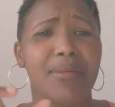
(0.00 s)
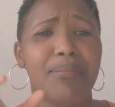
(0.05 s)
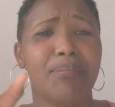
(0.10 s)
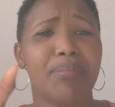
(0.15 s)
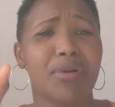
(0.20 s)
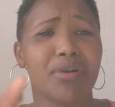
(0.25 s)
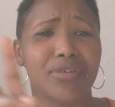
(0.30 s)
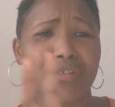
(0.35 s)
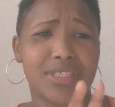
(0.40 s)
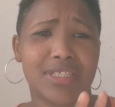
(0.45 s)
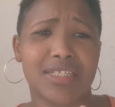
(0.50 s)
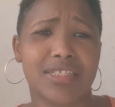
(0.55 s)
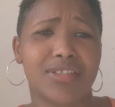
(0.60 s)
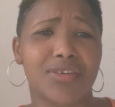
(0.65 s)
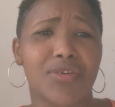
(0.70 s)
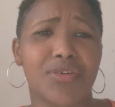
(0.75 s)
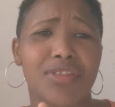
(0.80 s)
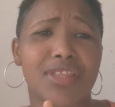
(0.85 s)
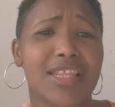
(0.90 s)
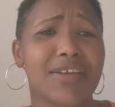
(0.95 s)
process,
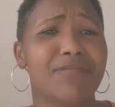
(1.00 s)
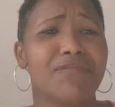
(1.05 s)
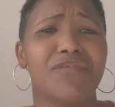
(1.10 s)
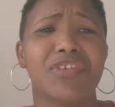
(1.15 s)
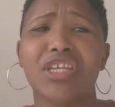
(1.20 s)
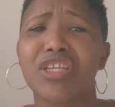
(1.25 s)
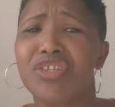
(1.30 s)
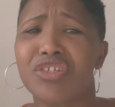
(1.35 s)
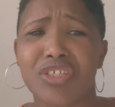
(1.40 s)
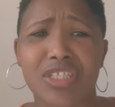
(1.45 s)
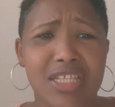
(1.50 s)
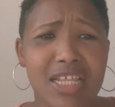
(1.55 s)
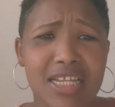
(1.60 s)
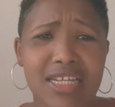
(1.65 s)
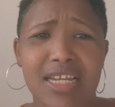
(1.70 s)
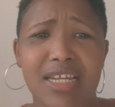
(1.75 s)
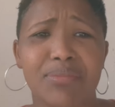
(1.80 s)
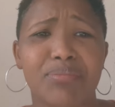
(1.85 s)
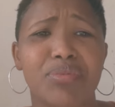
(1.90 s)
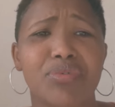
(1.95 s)
or the videos
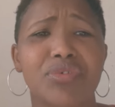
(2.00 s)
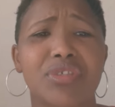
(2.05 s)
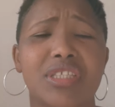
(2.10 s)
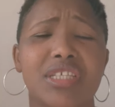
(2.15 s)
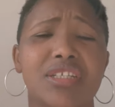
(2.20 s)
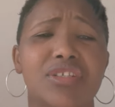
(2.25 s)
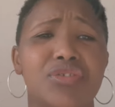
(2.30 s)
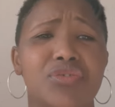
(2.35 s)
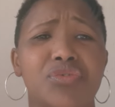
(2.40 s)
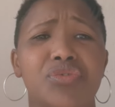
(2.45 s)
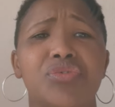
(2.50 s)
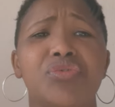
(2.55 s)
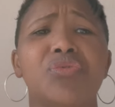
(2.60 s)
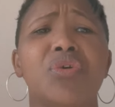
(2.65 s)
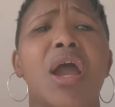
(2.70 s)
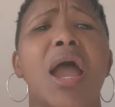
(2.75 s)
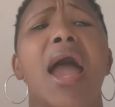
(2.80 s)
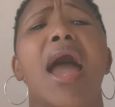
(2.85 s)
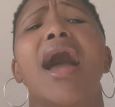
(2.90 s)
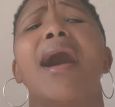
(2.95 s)
that I posted to
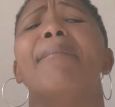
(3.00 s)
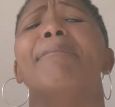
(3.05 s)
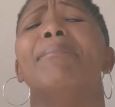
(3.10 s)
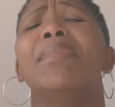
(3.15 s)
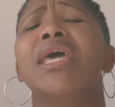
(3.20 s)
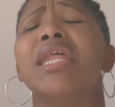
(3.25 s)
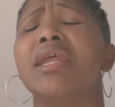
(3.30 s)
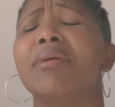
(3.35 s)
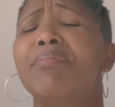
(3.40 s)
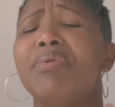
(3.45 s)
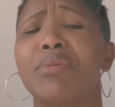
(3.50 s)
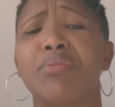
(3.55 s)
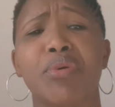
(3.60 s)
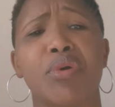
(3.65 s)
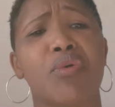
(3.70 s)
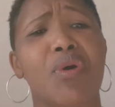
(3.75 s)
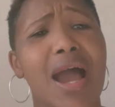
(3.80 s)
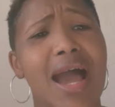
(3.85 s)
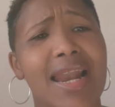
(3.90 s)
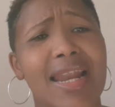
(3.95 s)
you, many
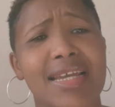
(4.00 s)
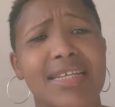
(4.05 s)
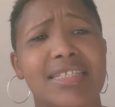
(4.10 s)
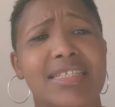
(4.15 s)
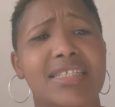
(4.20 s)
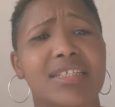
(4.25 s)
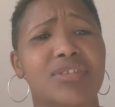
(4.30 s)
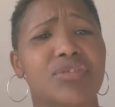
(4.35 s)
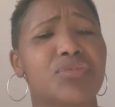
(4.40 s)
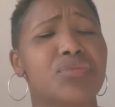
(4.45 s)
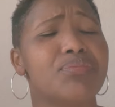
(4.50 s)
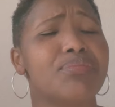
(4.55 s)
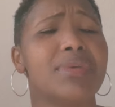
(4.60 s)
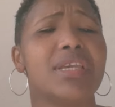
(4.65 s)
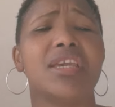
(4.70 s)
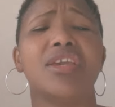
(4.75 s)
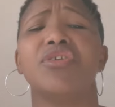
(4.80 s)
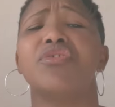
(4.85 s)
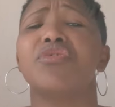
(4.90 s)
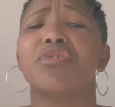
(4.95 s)
people were writing to
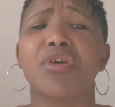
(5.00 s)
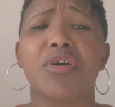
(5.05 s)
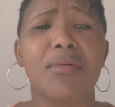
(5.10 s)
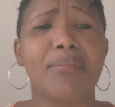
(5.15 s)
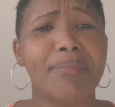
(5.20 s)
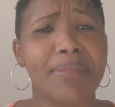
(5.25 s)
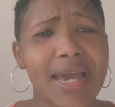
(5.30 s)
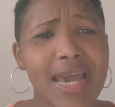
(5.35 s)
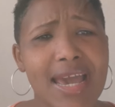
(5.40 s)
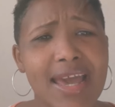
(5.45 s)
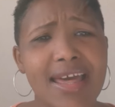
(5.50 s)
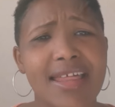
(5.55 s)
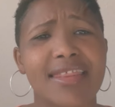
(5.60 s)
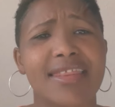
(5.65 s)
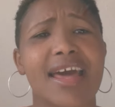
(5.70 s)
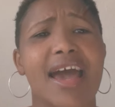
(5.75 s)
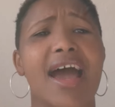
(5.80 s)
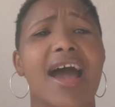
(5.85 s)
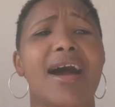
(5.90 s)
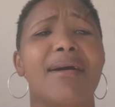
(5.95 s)
me, you know,
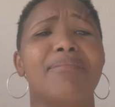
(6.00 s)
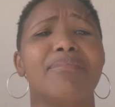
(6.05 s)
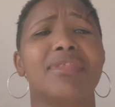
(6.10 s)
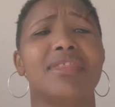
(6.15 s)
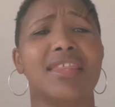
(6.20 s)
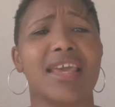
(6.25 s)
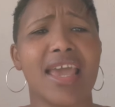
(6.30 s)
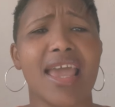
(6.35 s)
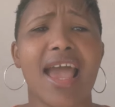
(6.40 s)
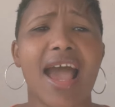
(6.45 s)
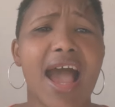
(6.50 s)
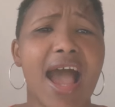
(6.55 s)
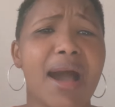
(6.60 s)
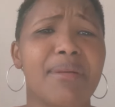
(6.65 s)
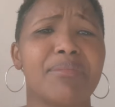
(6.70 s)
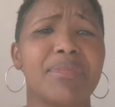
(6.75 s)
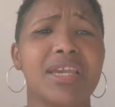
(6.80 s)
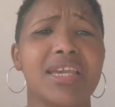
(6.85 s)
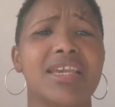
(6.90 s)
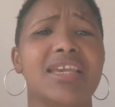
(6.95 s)
Beth, I'm there,
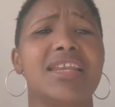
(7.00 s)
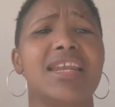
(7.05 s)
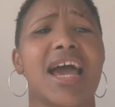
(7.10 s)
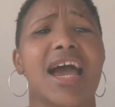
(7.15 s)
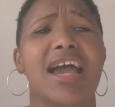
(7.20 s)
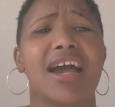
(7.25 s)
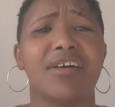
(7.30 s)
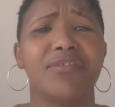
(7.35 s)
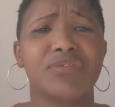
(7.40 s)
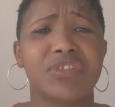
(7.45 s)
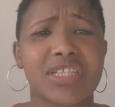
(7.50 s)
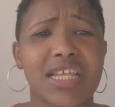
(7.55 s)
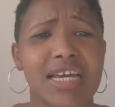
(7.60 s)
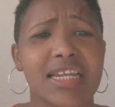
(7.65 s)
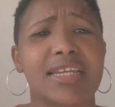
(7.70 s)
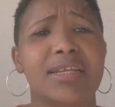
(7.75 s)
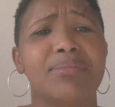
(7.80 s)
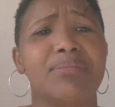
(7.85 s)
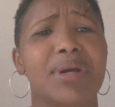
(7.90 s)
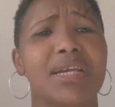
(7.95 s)
I'm in, I have
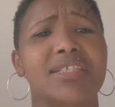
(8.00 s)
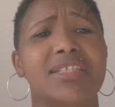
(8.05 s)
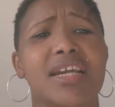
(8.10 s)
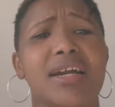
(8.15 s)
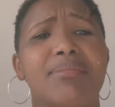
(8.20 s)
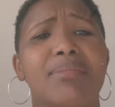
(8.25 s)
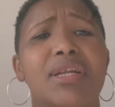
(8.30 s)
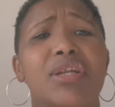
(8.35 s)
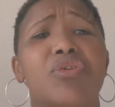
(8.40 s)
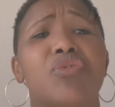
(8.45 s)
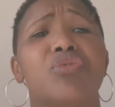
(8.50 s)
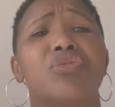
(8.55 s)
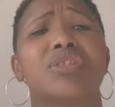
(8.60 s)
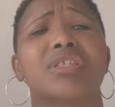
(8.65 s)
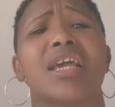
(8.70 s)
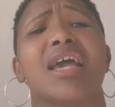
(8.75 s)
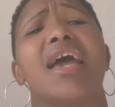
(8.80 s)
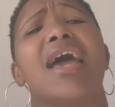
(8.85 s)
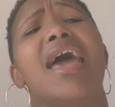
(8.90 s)
started my German course.